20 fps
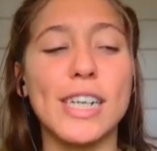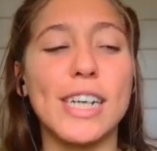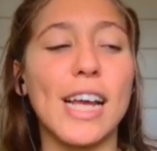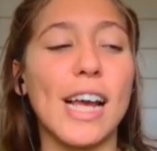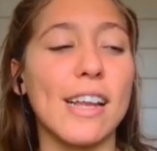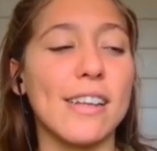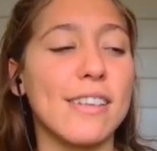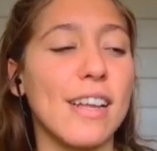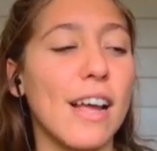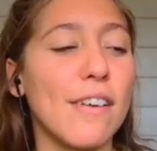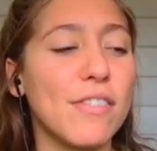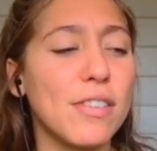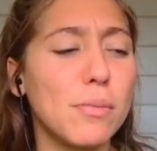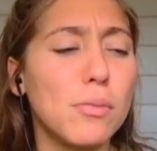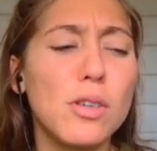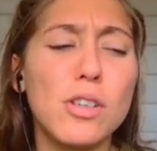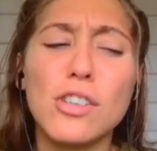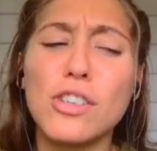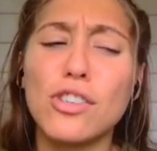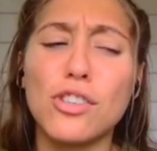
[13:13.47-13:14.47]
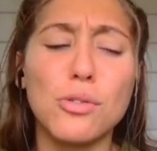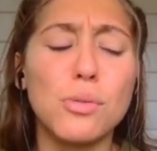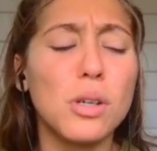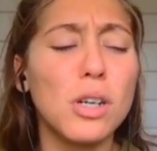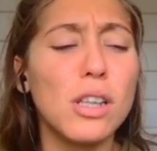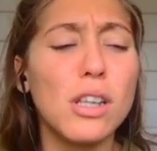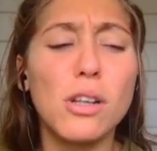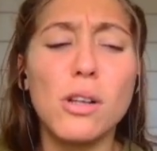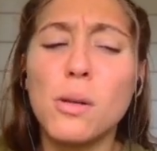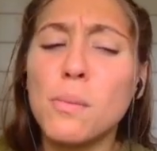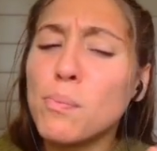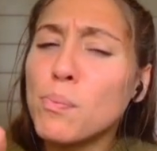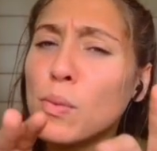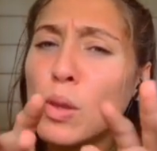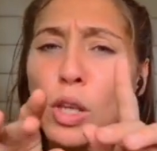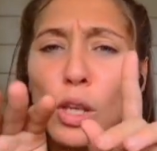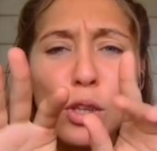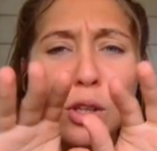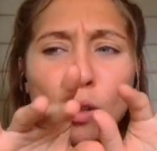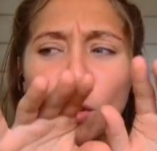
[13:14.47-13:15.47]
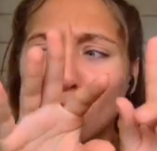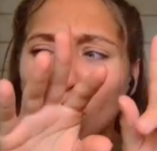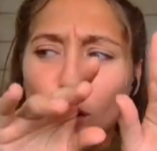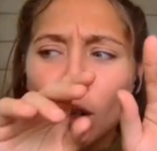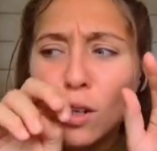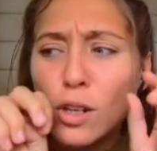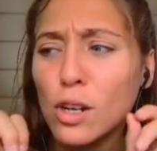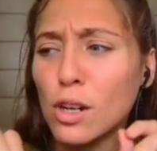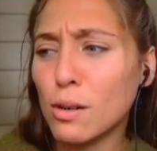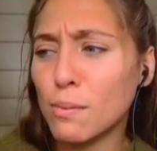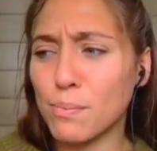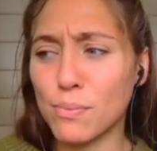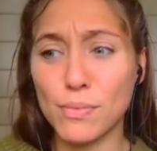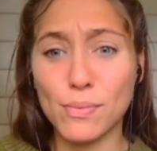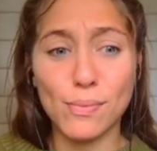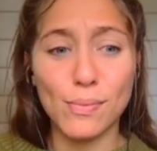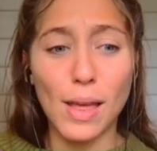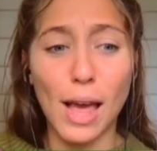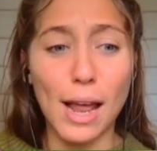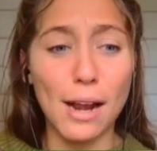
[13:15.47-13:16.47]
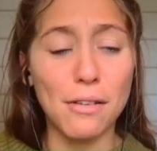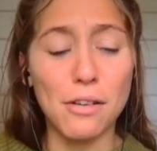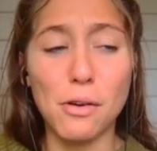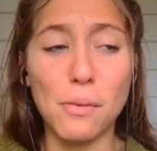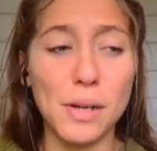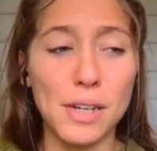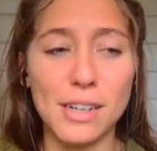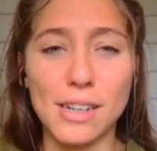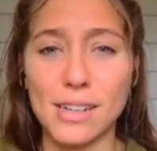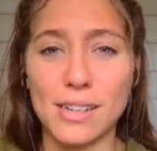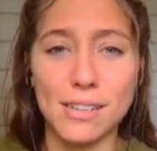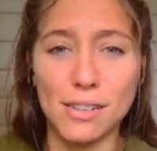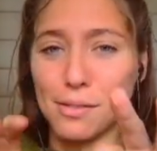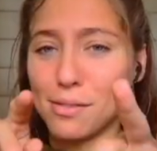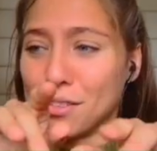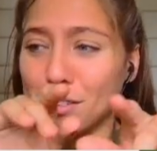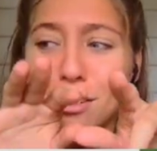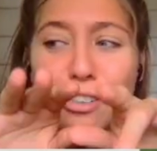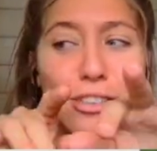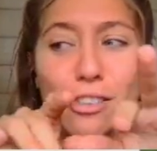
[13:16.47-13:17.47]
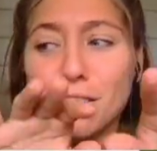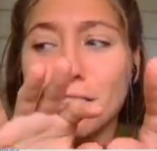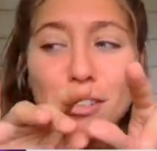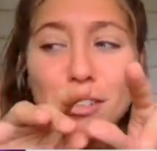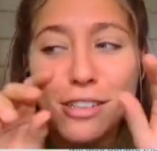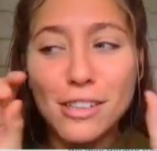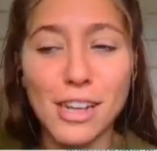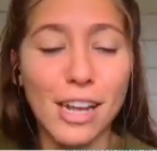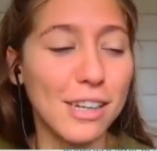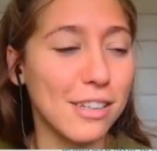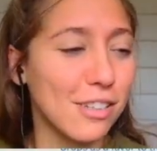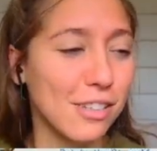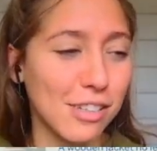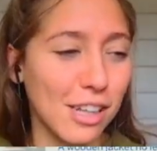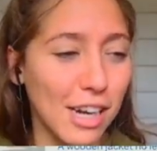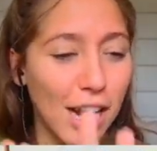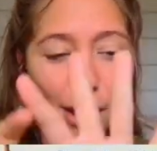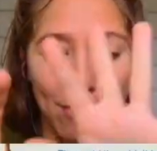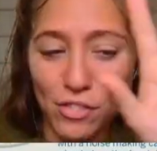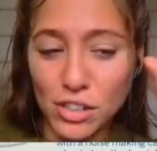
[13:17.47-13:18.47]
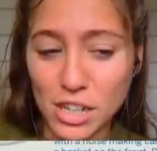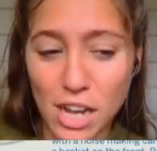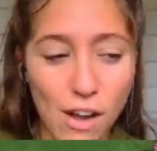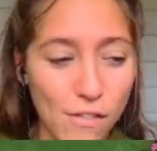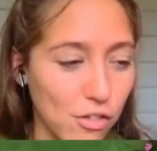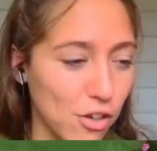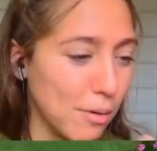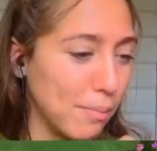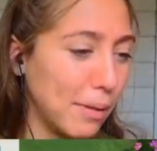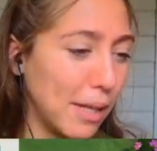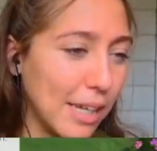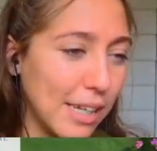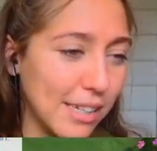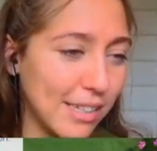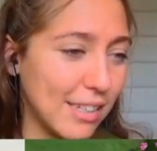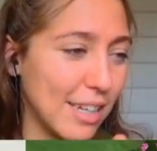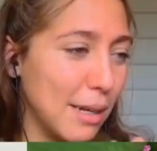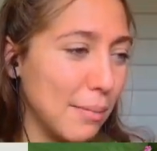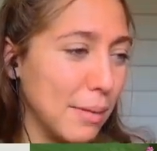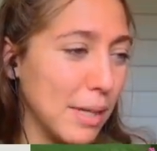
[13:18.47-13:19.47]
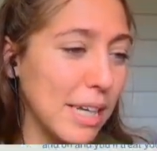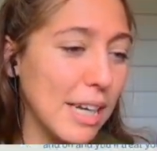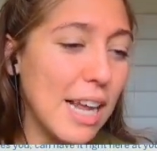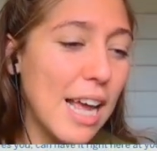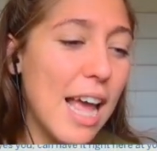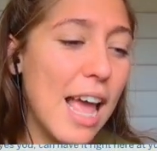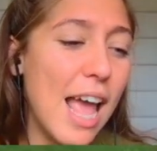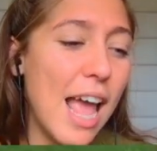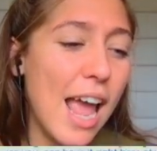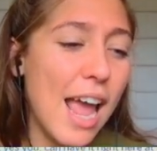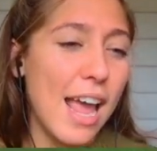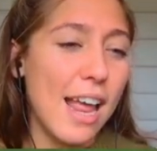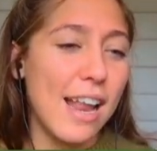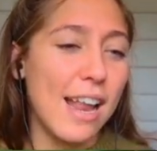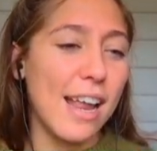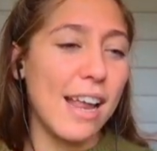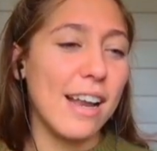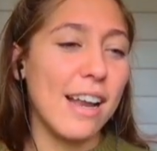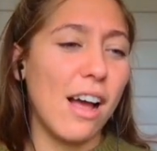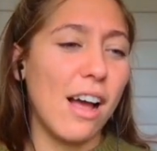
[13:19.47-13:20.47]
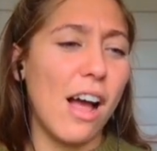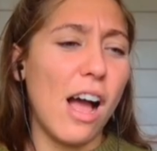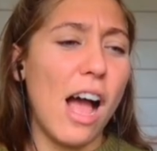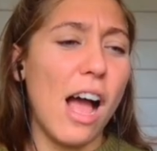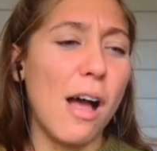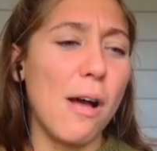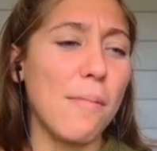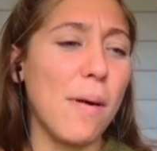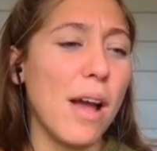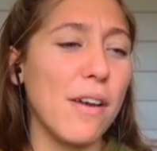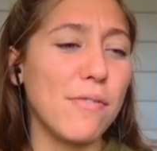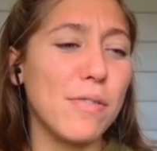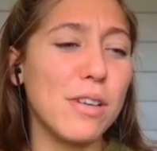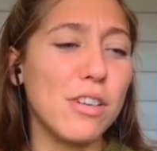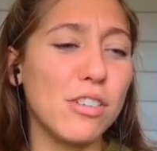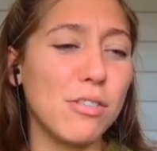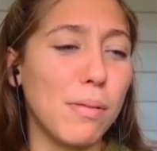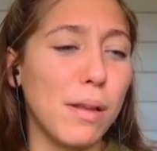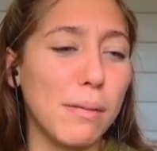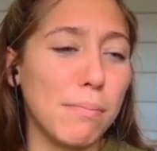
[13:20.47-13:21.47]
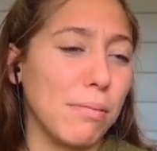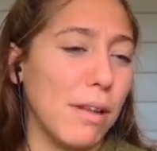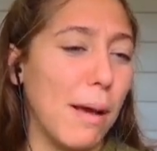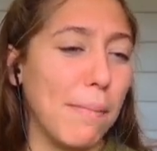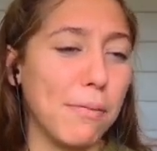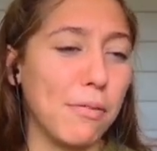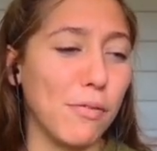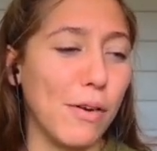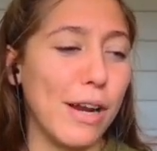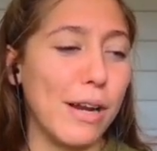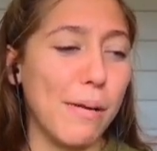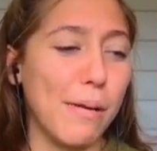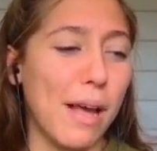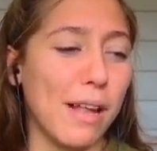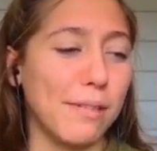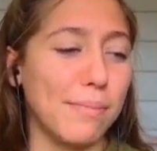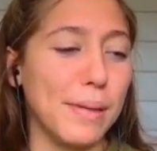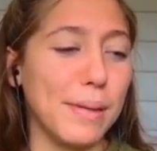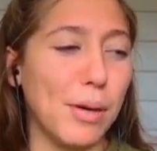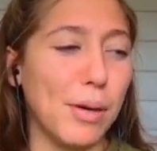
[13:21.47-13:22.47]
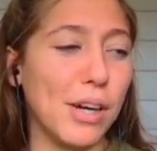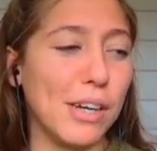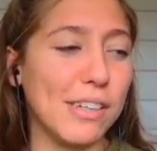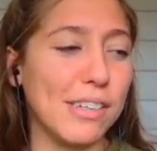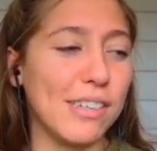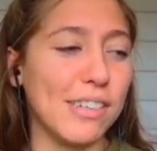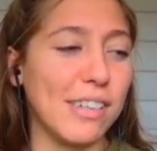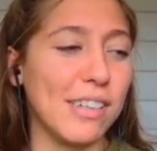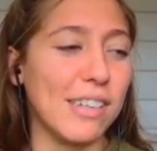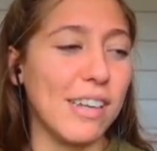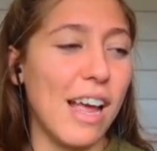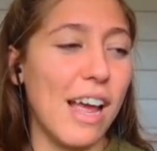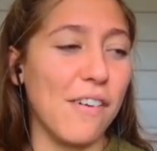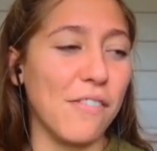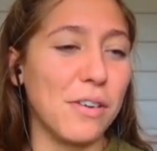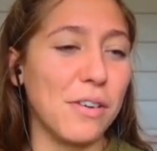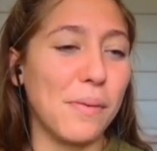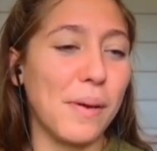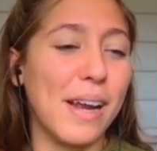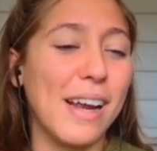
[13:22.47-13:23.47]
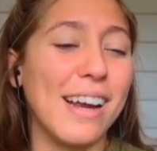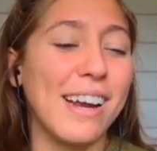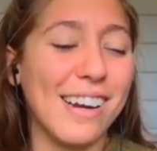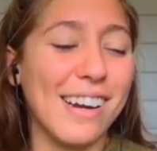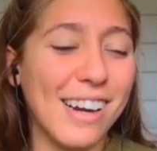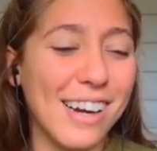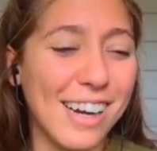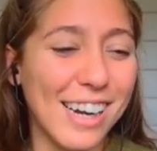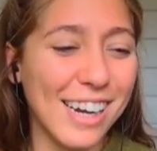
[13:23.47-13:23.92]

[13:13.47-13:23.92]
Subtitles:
has to have somewhere to do her little... I don't know what it is, so that's just going to have to cover it. Blanket statement. And I've been just, like, plopping random ass beatboxes in everywhere